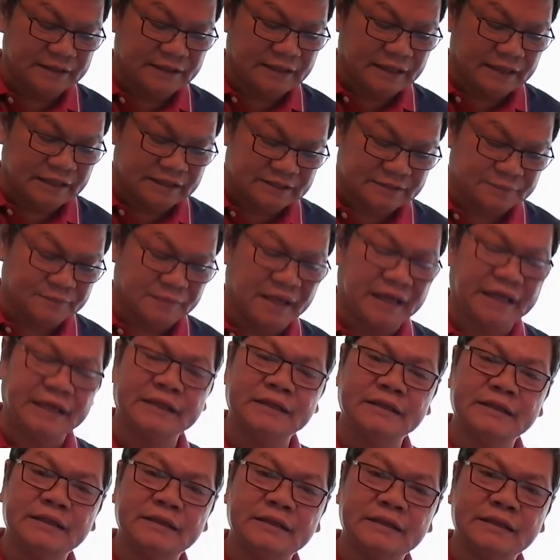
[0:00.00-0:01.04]
has
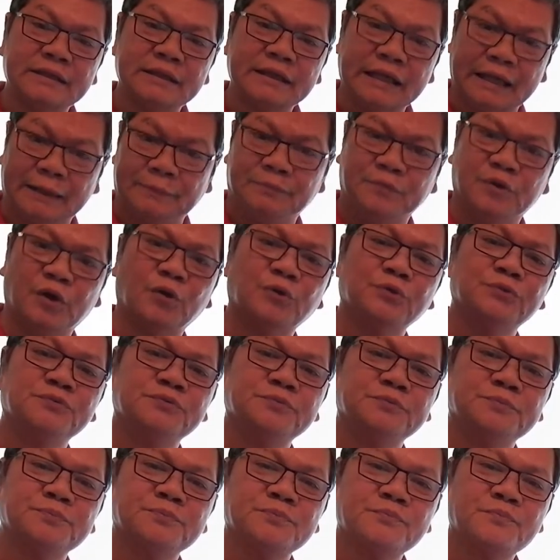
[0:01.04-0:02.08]
made him
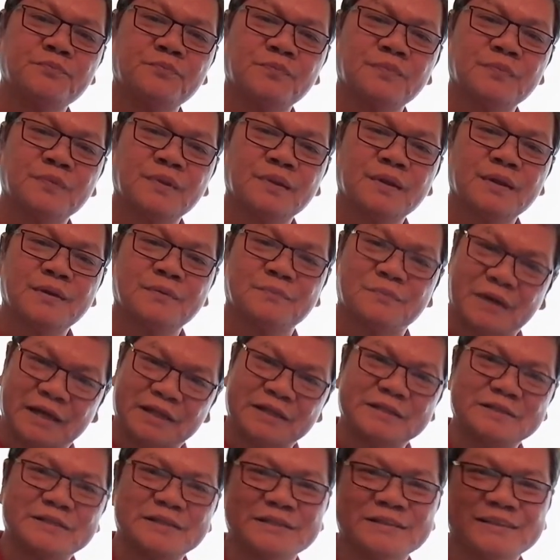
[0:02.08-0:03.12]
known." Brothers and